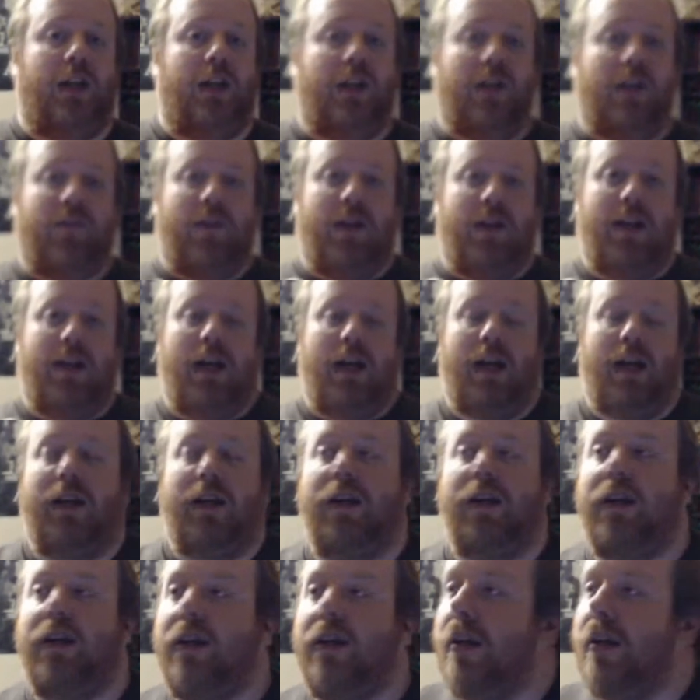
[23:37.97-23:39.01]
I found that.
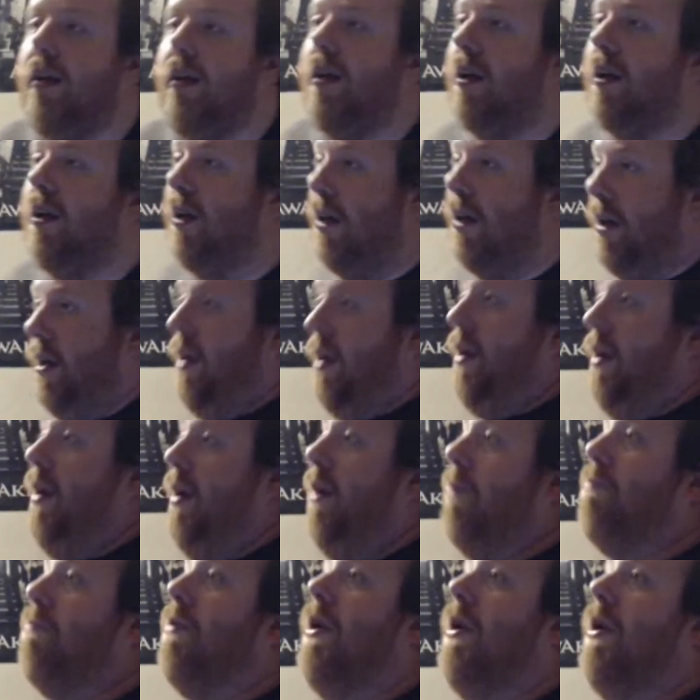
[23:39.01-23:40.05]

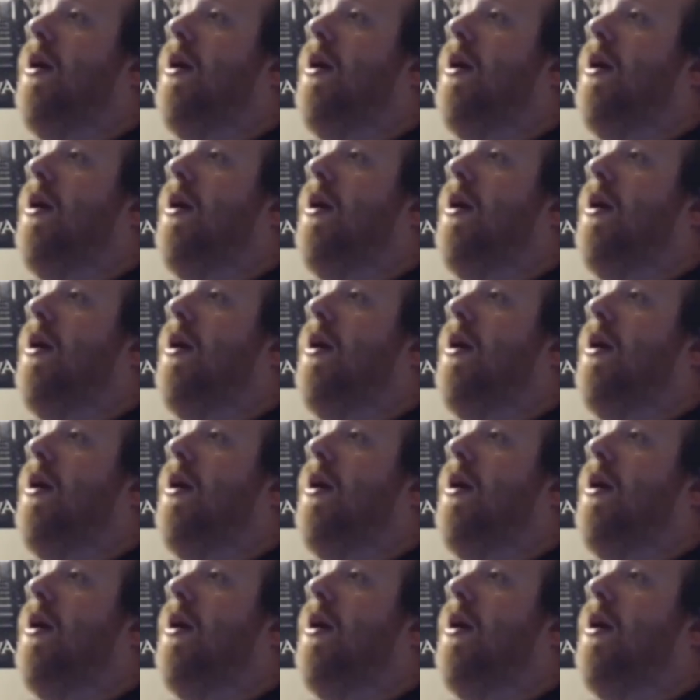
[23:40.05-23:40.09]
But